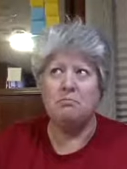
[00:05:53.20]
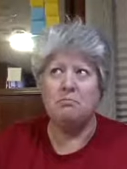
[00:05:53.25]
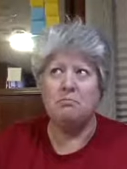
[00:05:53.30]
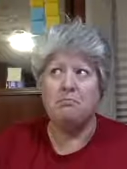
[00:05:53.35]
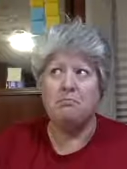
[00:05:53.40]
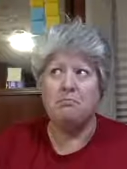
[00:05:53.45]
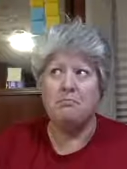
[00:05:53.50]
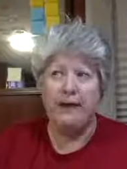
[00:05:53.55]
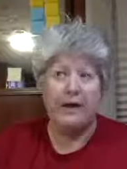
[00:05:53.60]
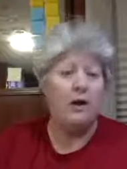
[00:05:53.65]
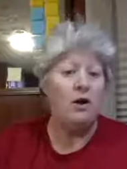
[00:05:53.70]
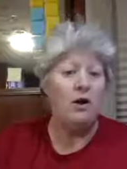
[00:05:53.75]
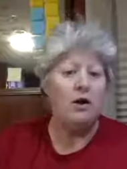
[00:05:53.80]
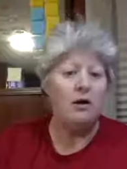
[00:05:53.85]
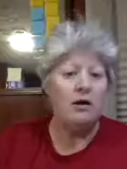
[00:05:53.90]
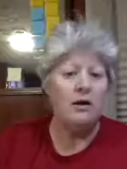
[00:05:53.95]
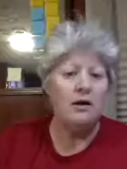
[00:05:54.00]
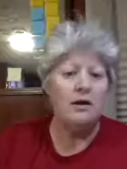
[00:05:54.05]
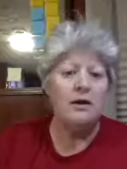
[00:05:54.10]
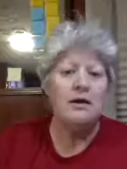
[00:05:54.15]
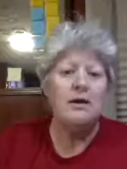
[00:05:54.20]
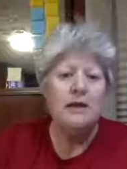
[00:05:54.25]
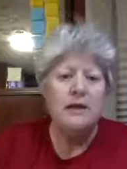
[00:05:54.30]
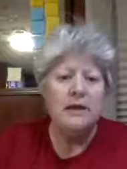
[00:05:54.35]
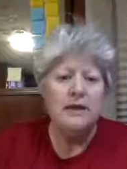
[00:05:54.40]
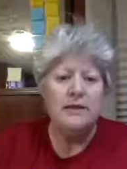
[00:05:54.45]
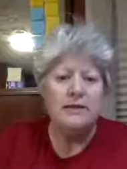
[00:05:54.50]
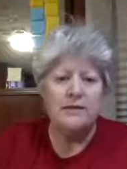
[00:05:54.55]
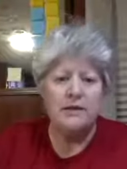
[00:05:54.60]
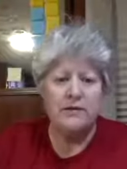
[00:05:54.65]
Bangkok.
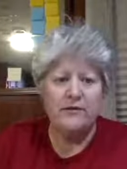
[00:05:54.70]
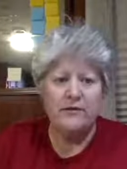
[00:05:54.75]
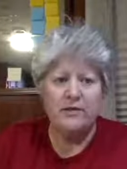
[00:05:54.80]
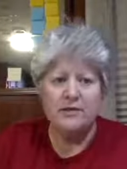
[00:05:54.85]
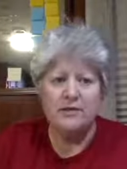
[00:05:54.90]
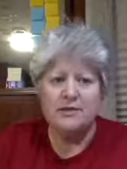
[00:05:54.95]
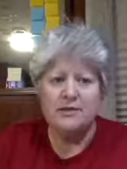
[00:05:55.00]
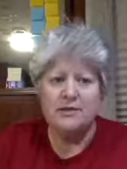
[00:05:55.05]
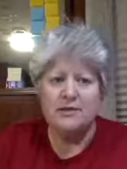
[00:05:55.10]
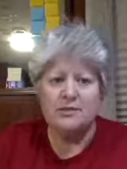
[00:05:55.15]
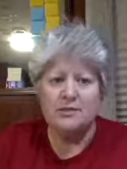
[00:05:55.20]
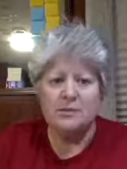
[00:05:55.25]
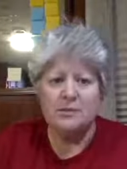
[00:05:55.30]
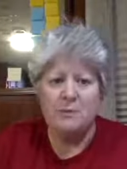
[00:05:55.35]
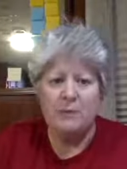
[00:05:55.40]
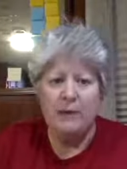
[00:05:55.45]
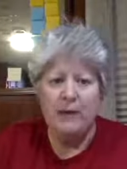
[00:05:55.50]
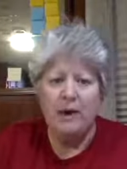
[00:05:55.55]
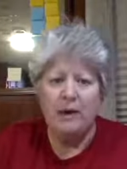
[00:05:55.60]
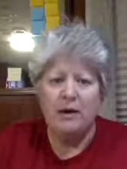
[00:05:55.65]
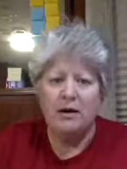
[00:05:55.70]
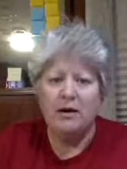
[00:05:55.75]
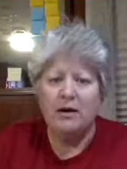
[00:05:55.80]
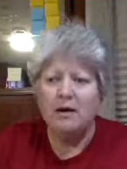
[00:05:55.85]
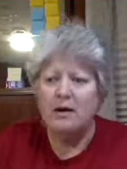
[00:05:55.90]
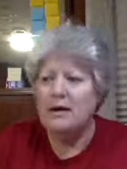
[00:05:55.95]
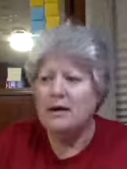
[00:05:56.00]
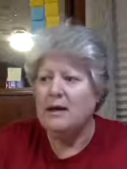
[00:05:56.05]
He's going on his next trip to Bangkok.